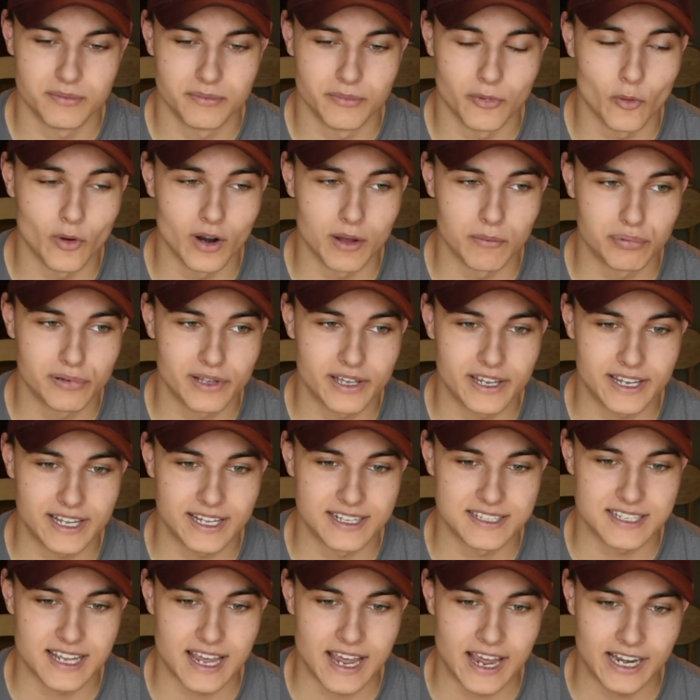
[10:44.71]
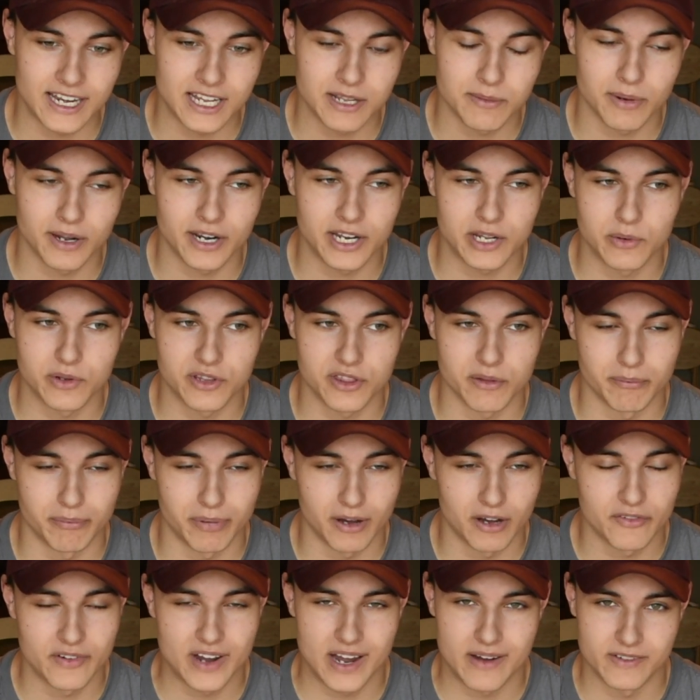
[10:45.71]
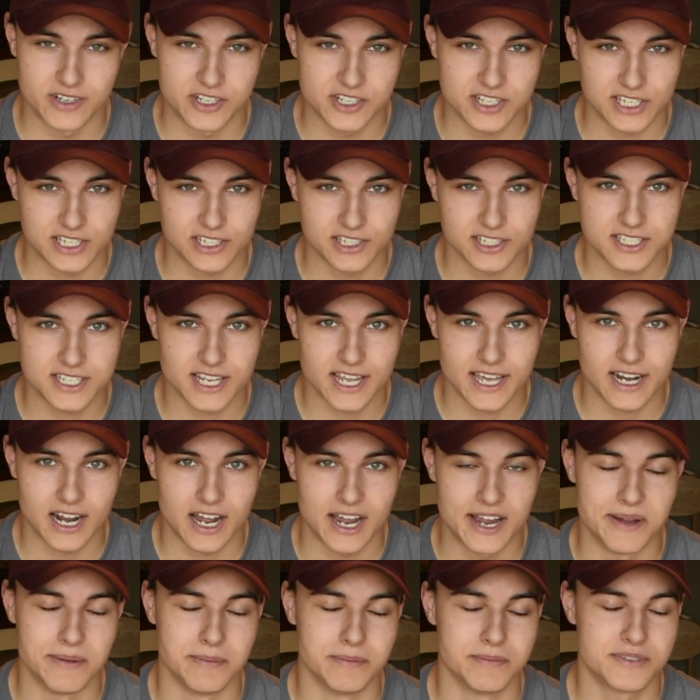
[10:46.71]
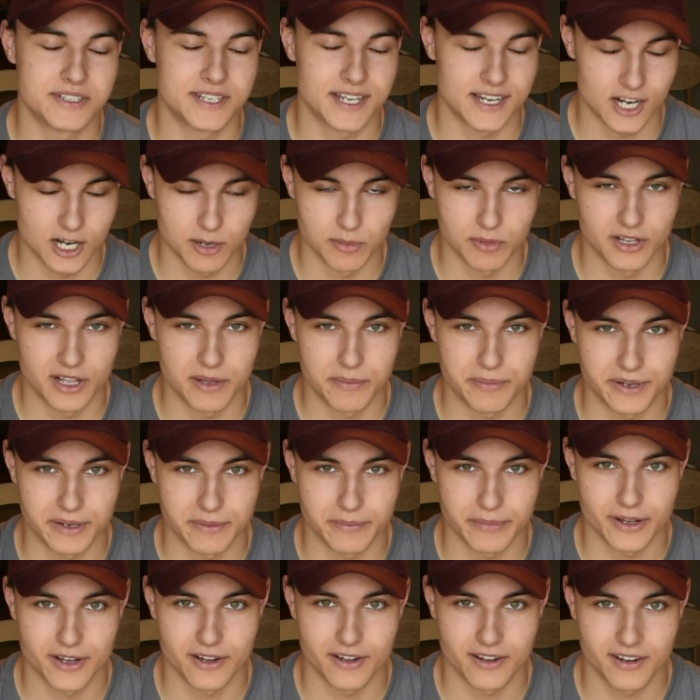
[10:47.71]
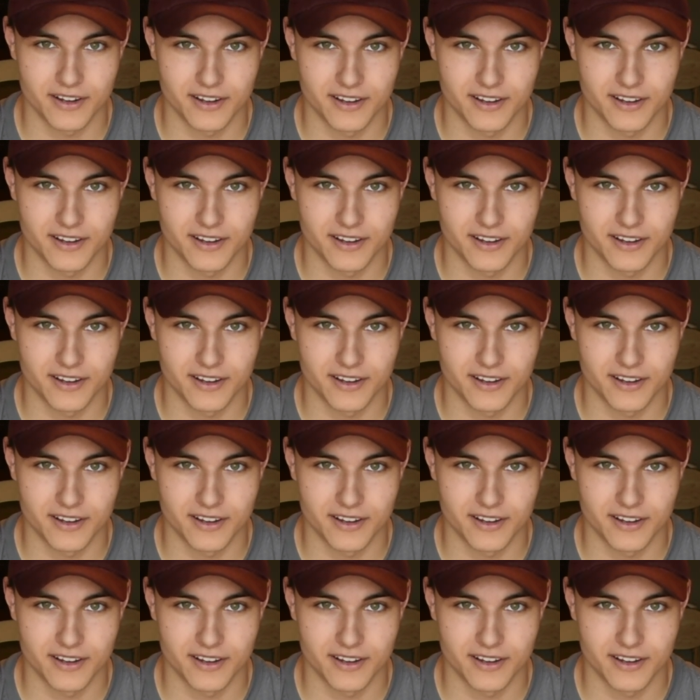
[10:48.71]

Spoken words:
But when I'm playing against anybody with above average skill set, I am terrible at ping pong.